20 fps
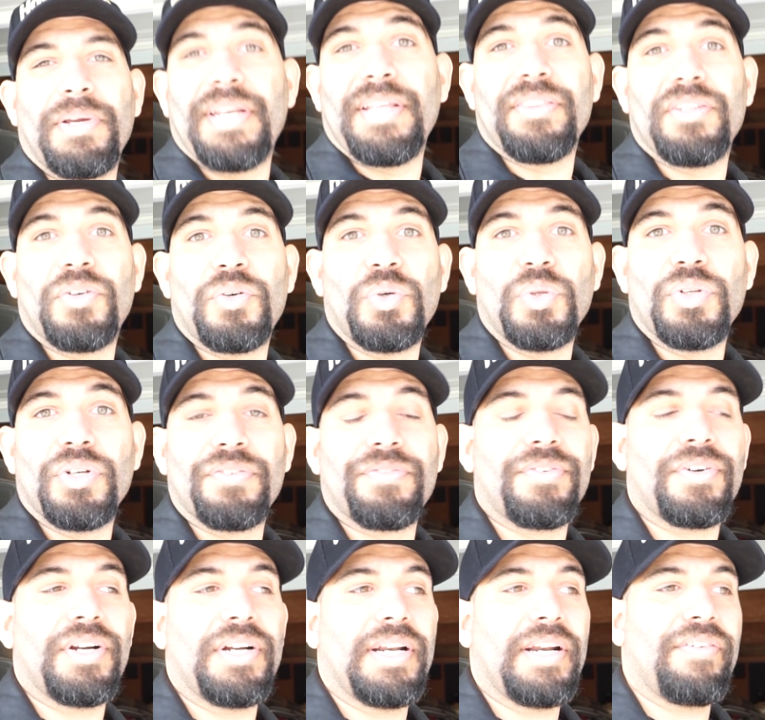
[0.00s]
getting the cooler
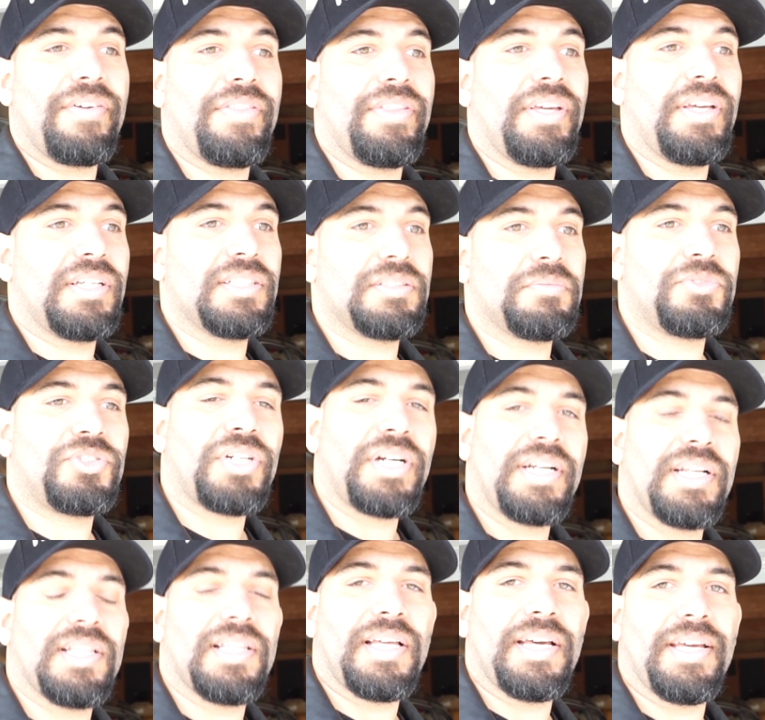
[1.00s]
for it and everything, because I'm
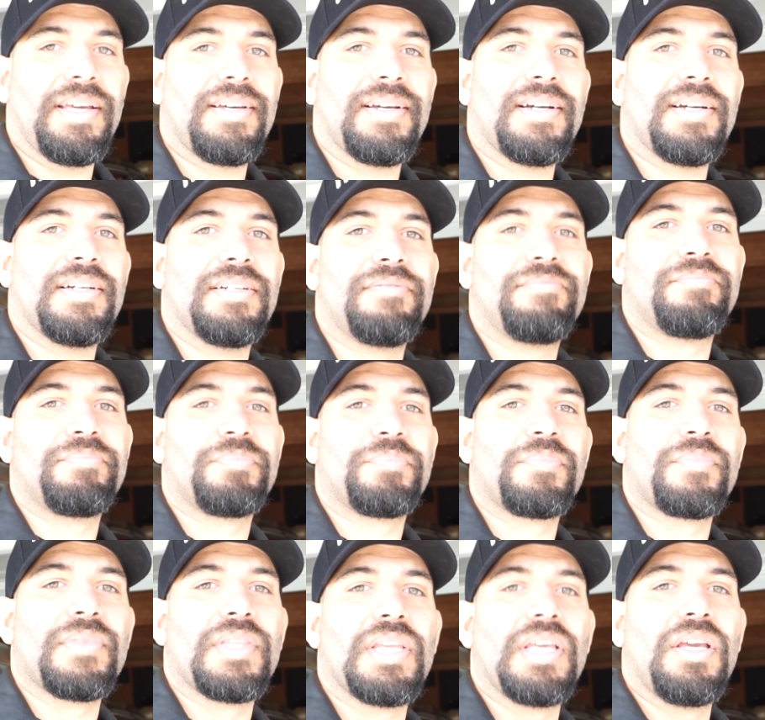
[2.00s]
trying to like
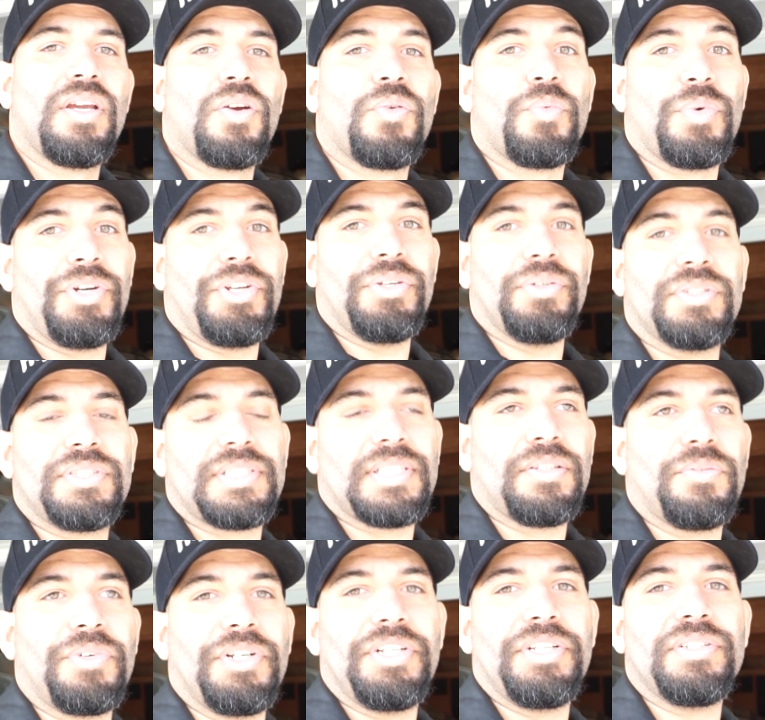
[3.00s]
reduce
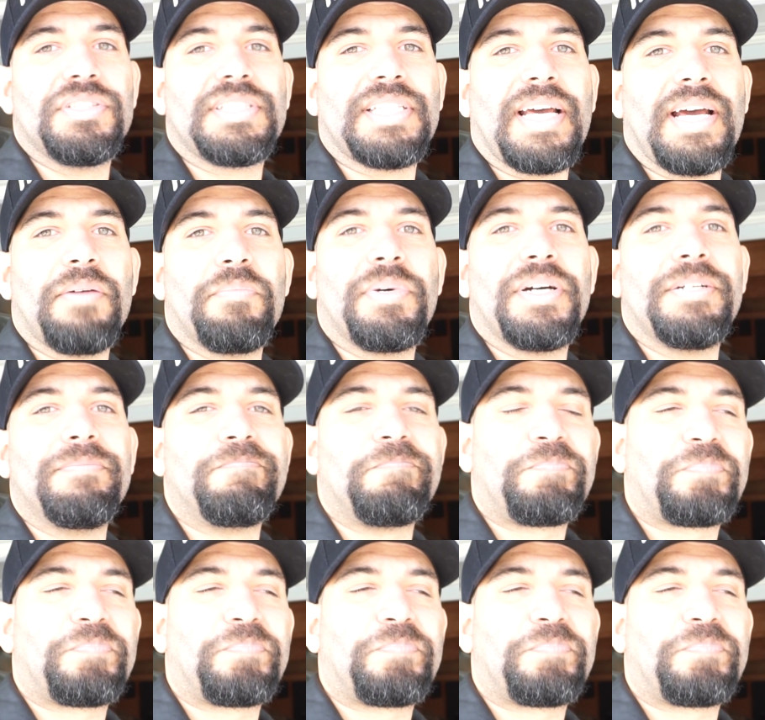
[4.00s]
that. But